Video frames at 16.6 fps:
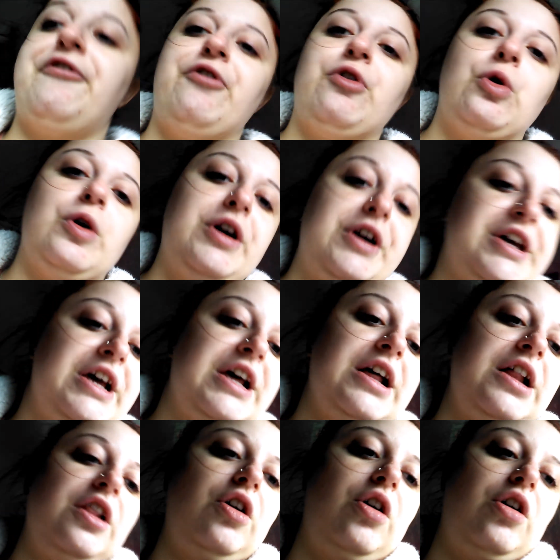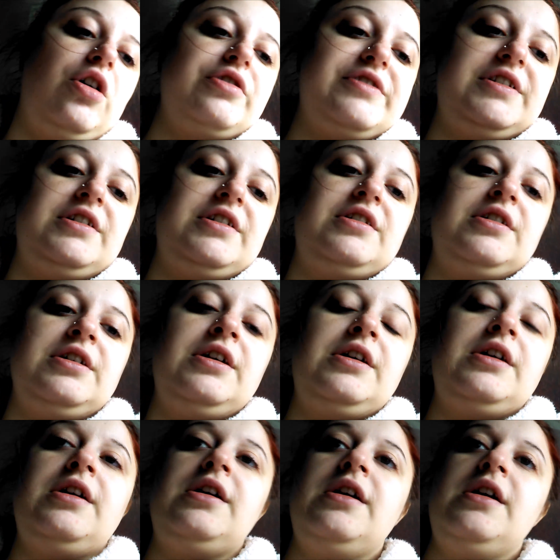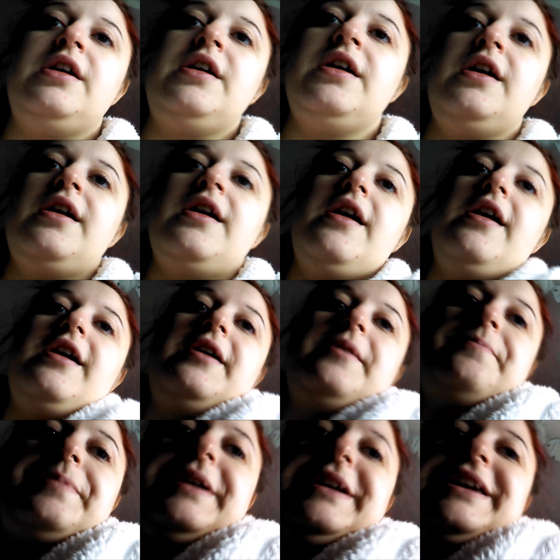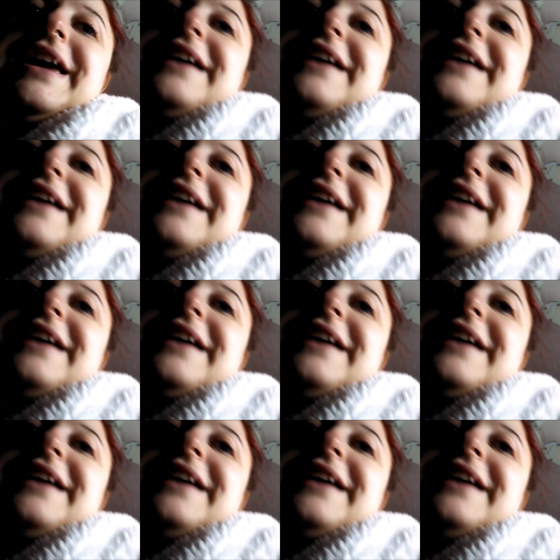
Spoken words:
afford a lot. But